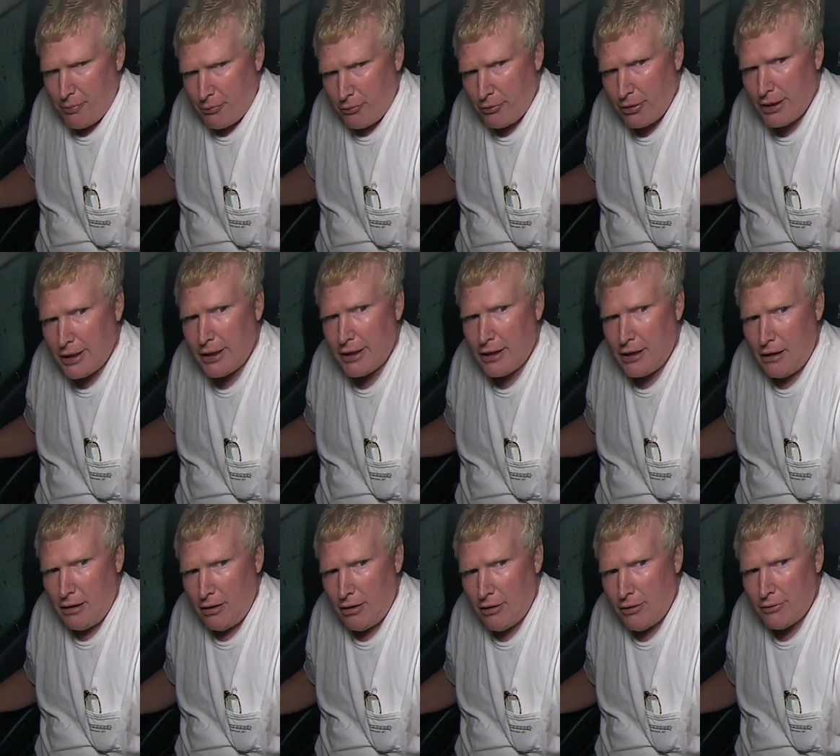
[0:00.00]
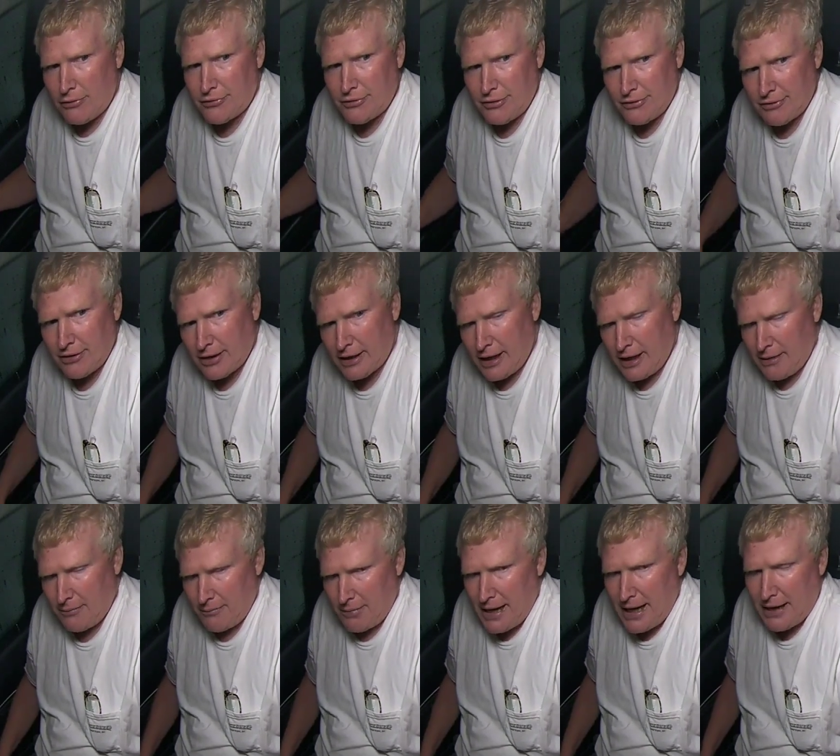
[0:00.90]
pretty close because I
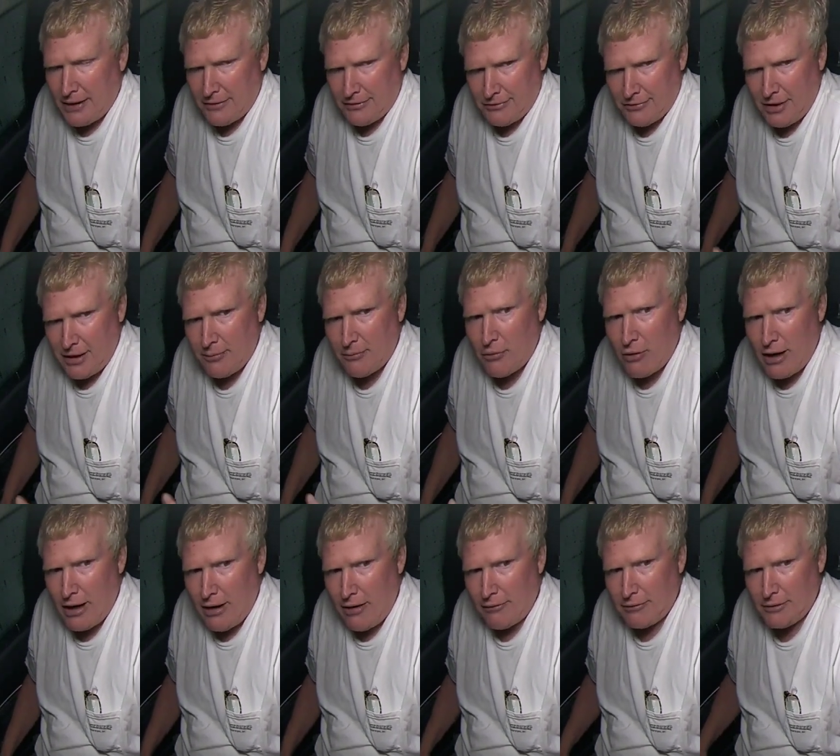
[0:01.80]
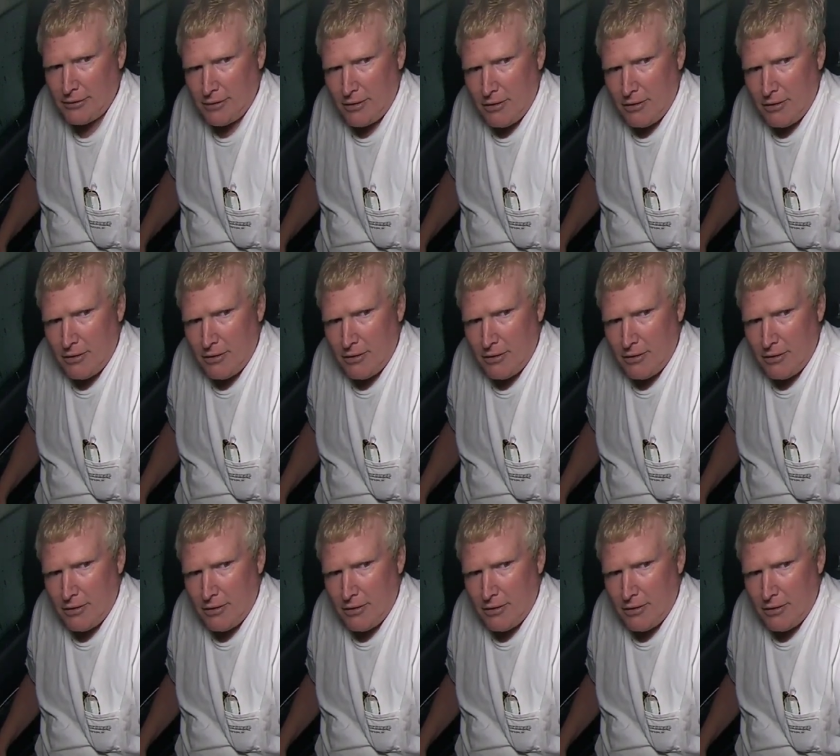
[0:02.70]
came back the same route.